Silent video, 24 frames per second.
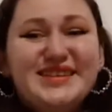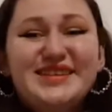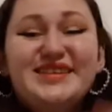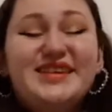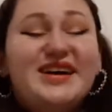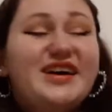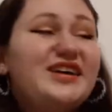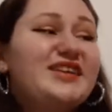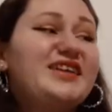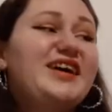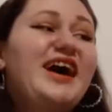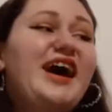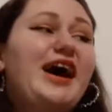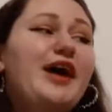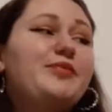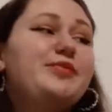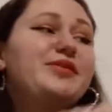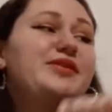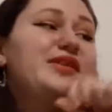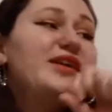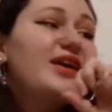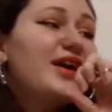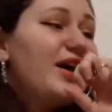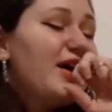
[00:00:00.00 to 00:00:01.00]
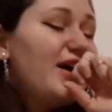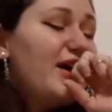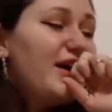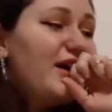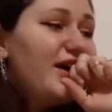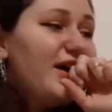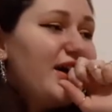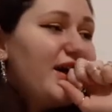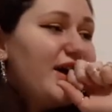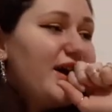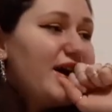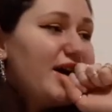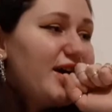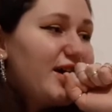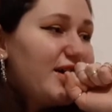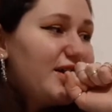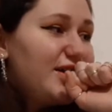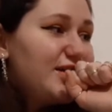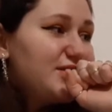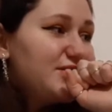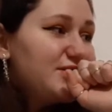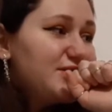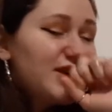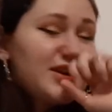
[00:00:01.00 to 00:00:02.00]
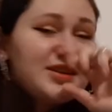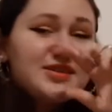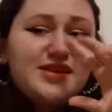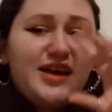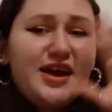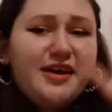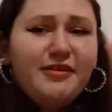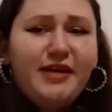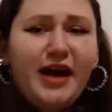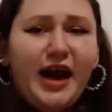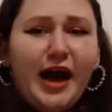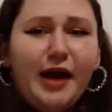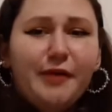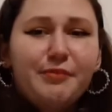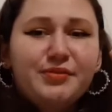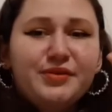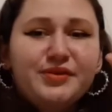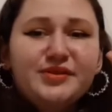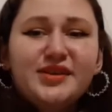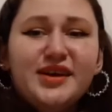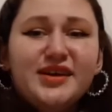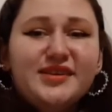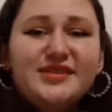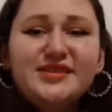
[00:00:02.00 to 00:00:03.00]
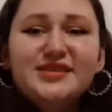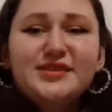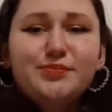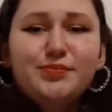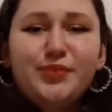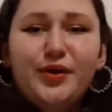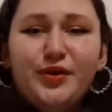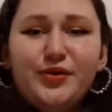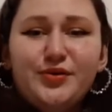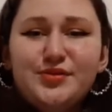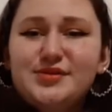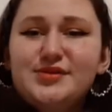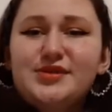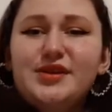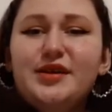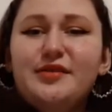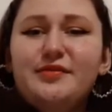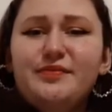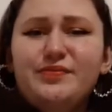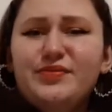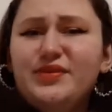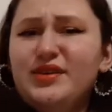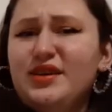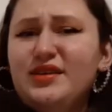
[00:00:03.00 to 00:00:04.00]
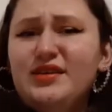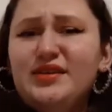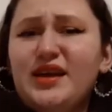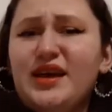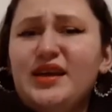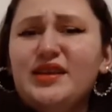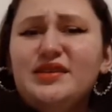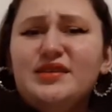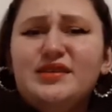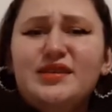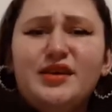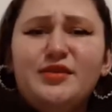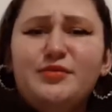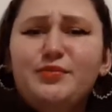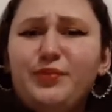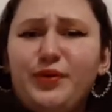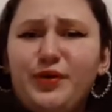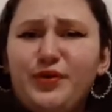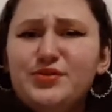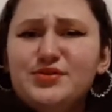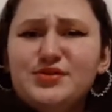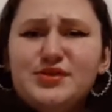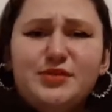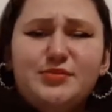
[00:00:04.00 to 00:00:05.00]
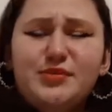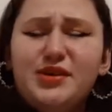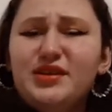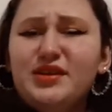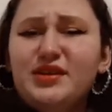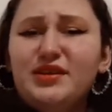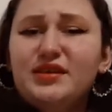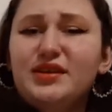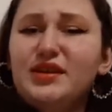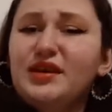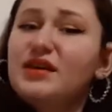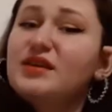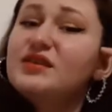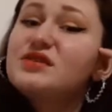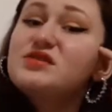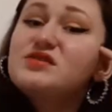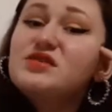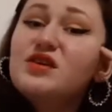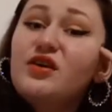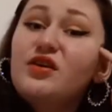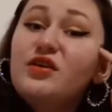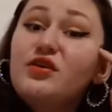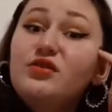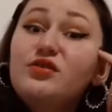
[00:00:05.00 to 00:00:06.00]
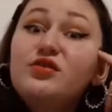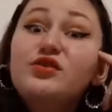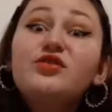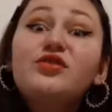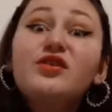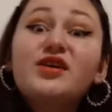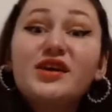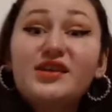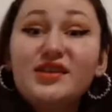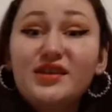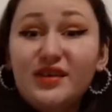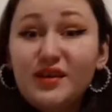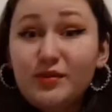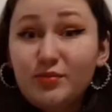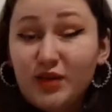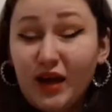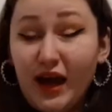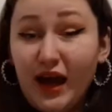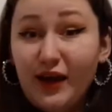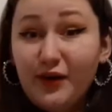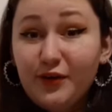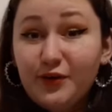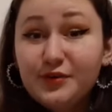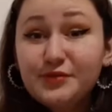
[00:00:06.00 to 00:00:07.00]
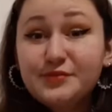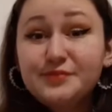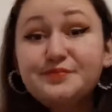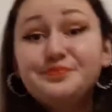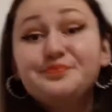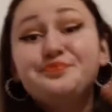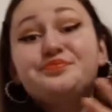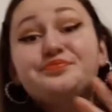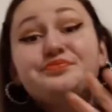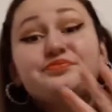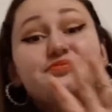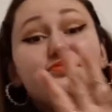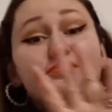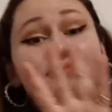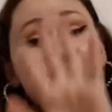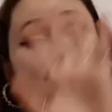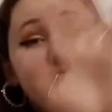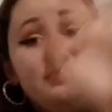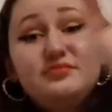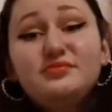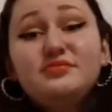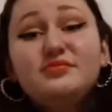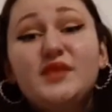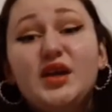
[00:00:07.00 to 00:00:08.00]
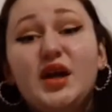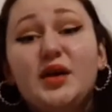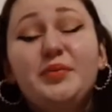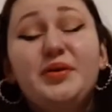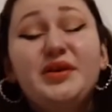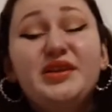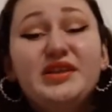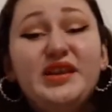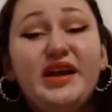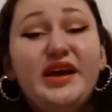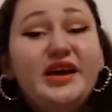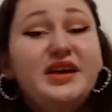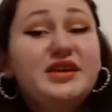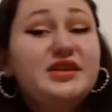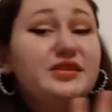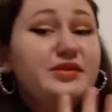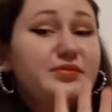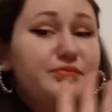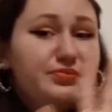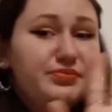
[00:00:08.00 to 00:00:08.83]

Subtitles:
Not gonna happen. And because life happened, I didn't post them. Didn't edit them, post them, anything. So you're getting them now. A bit late.